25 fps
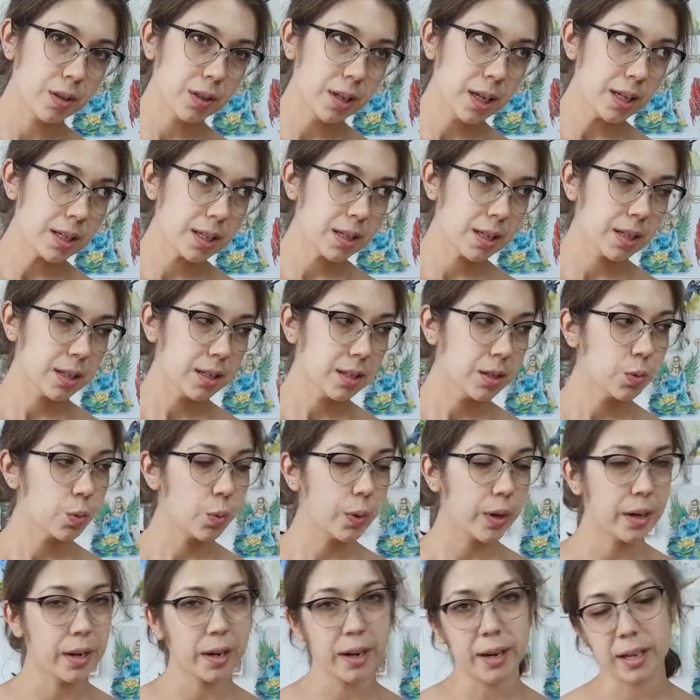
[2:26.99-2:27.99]
lessons
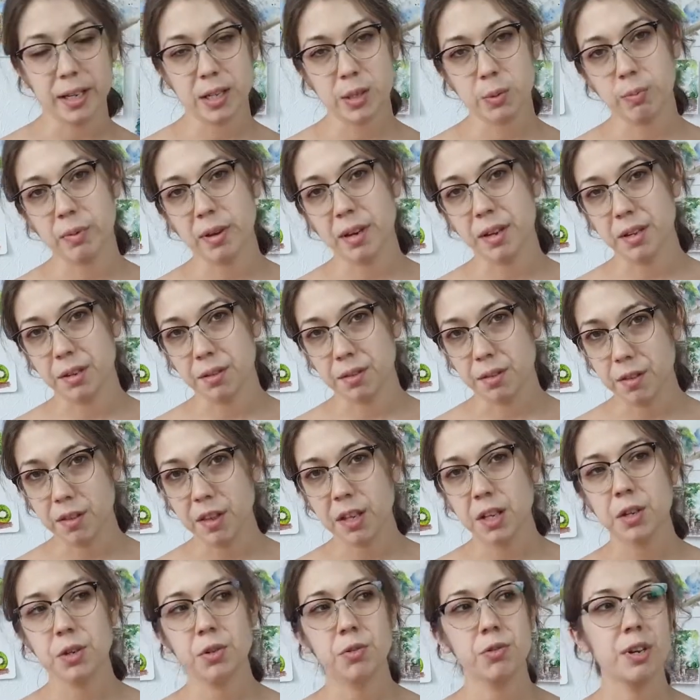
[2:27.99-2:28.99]
where I explain the
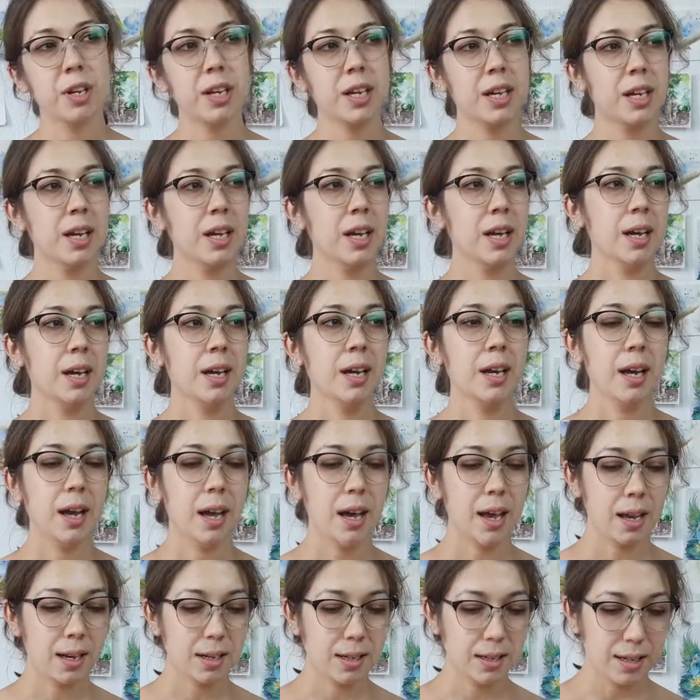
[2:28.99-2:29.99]
theory
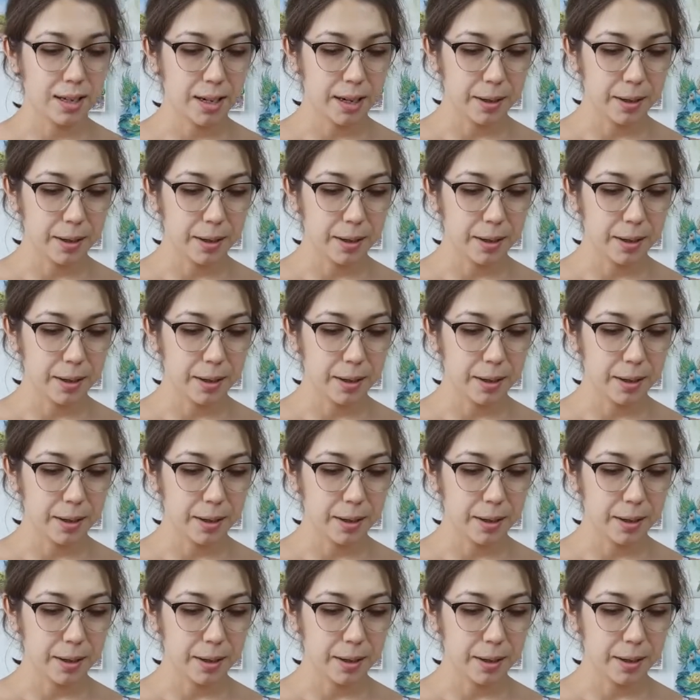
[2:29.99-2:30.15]
and